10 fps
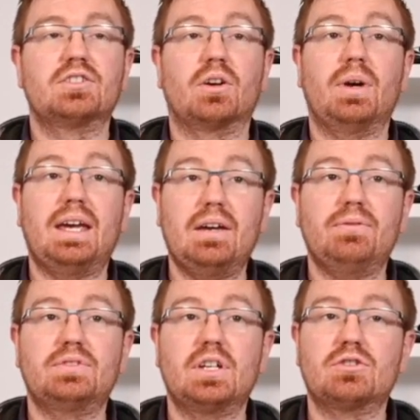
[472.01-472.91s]
So
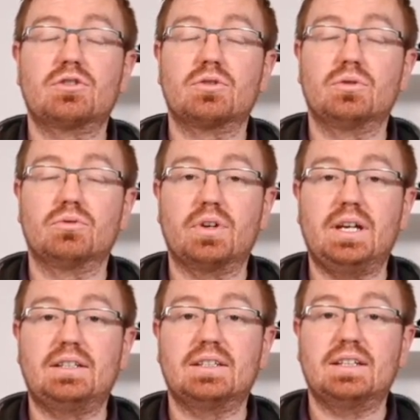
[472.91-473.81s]
if digital
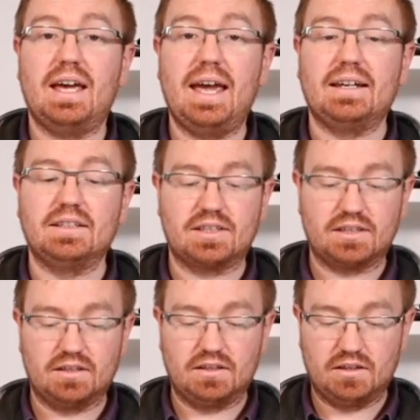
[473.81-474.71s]
read 8
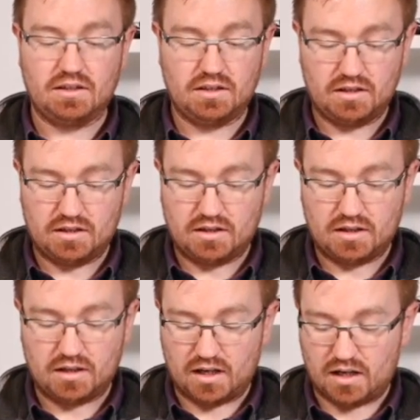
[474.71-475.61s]

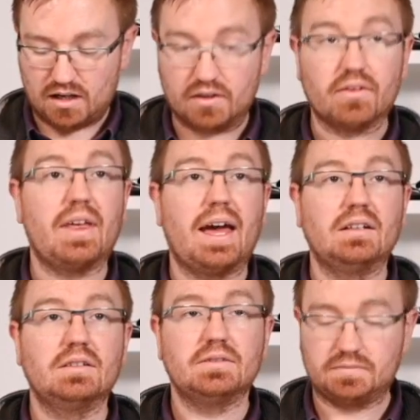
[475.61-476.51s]
uh, then